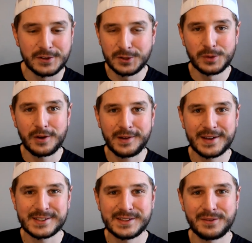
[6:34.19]
doing all
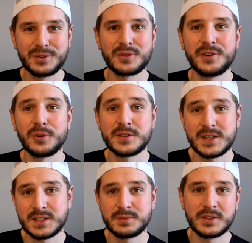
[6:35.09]
kind of stuff to your fuel system,